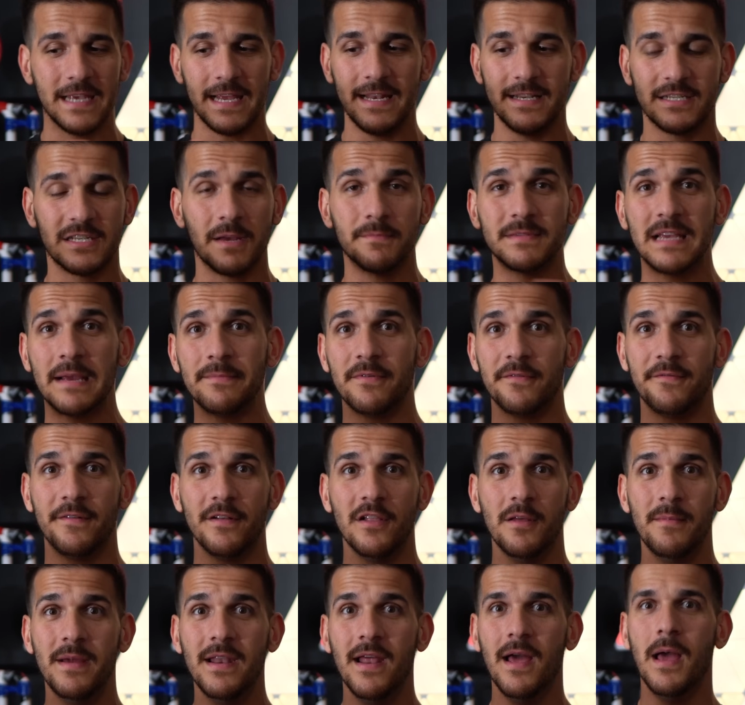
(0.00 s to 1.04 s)
in some type of
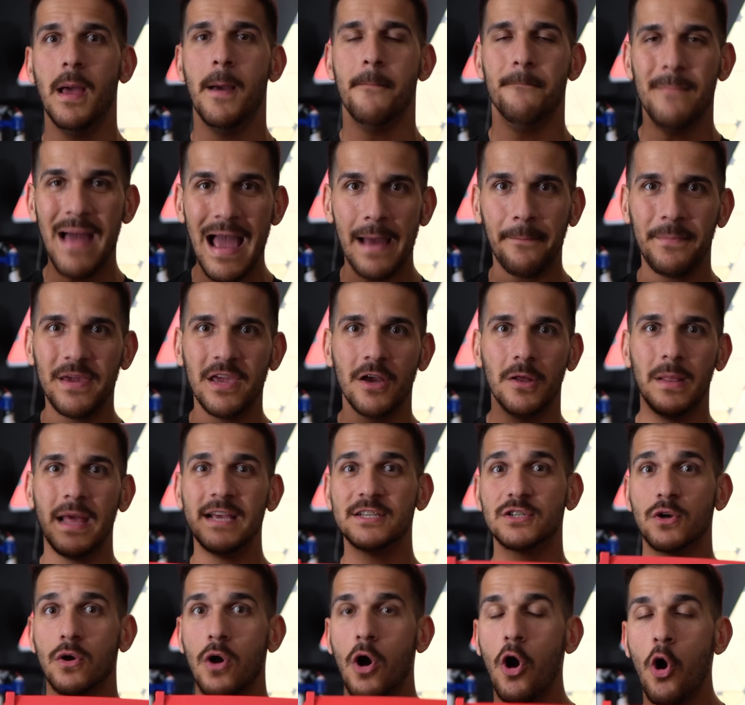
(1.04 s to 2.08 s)
filament, matte
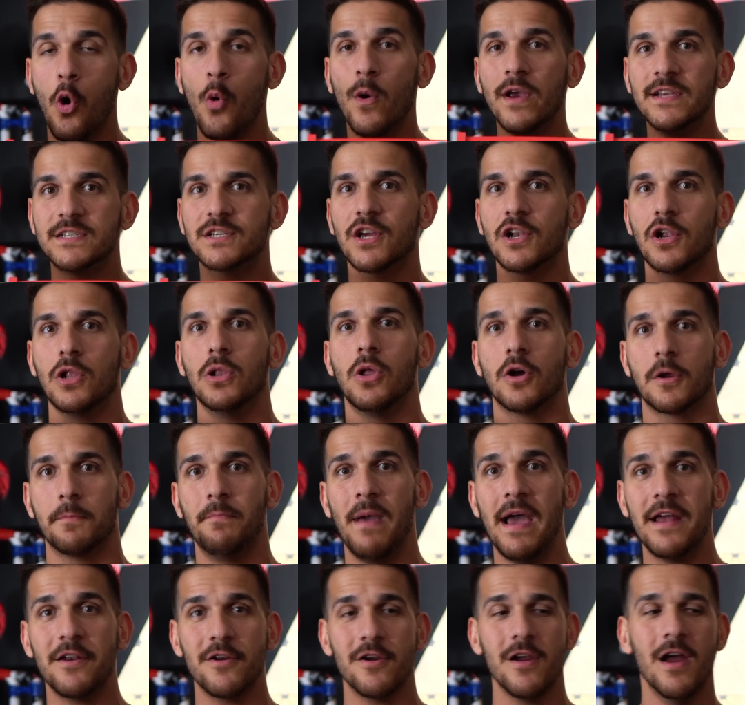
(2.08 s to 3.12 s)
PLAs are always gonna look
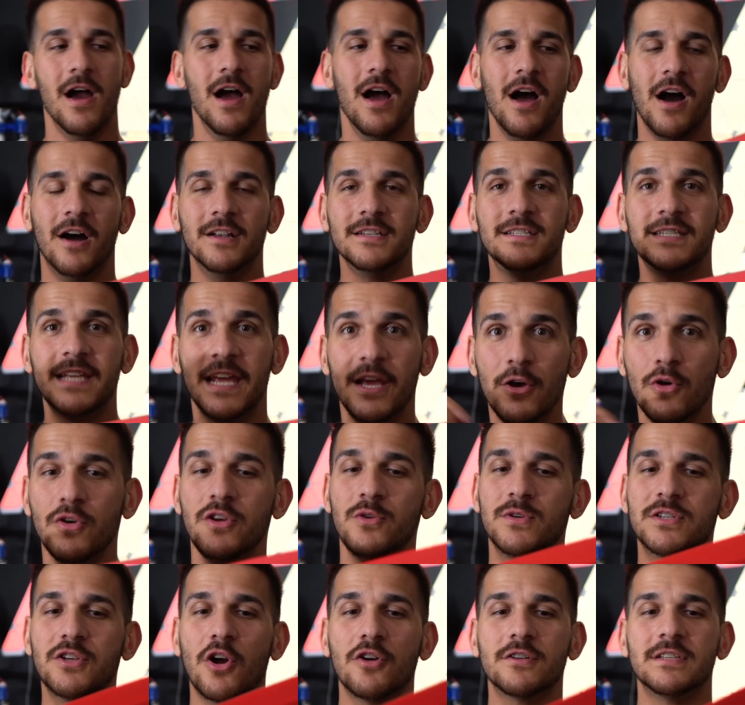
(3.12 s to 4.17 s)
better until you
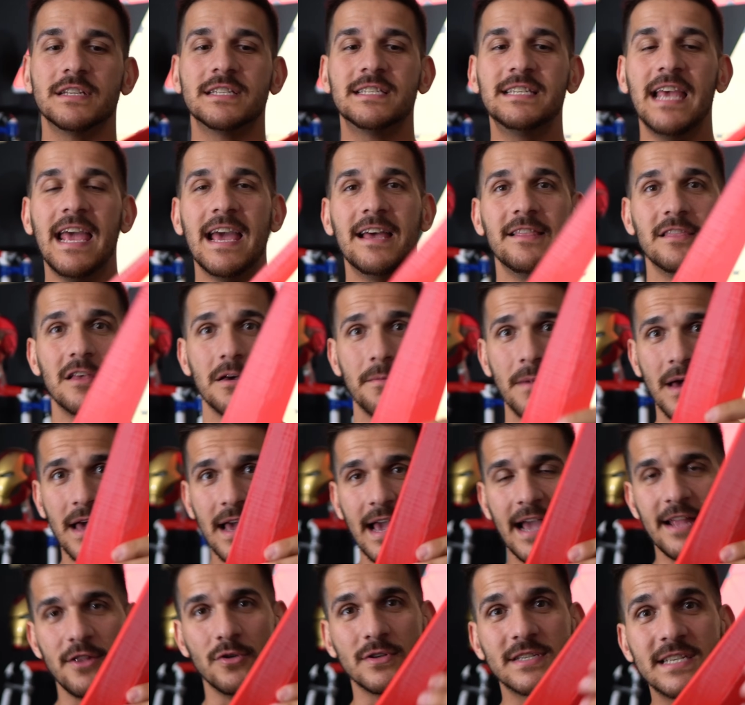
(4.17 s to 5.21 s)
start to sand them
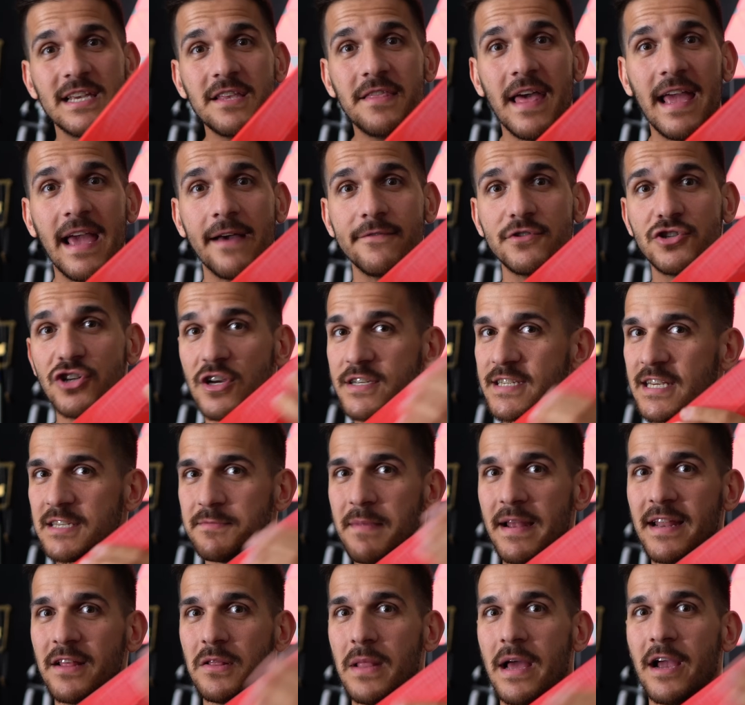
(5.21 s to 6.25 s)
and you'll see they have just as
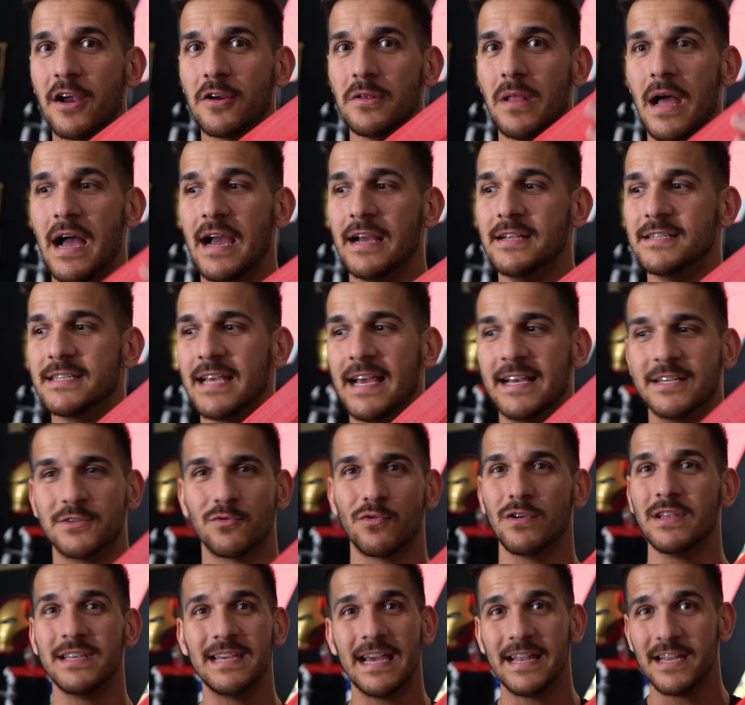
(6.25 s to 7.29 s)
many layer lines as
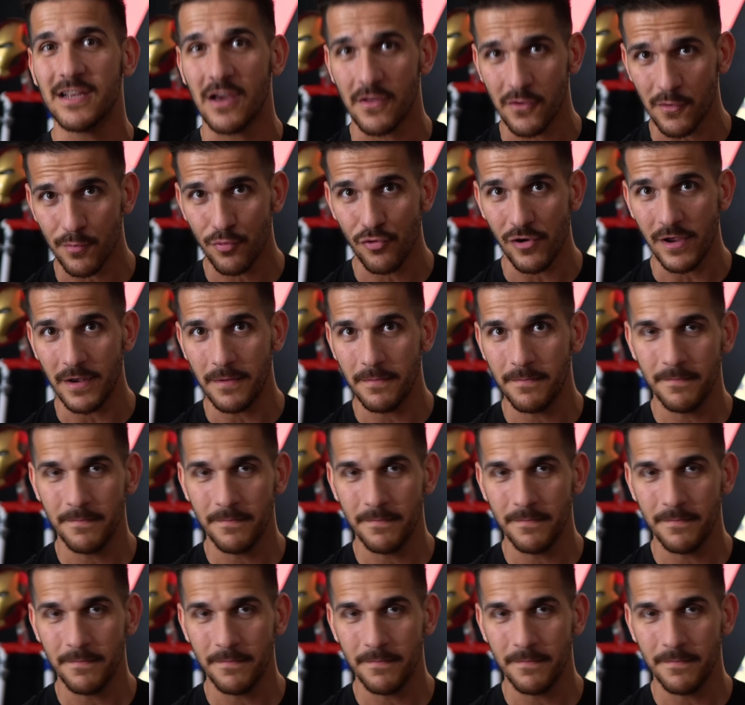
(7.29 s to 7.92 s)
really any other print.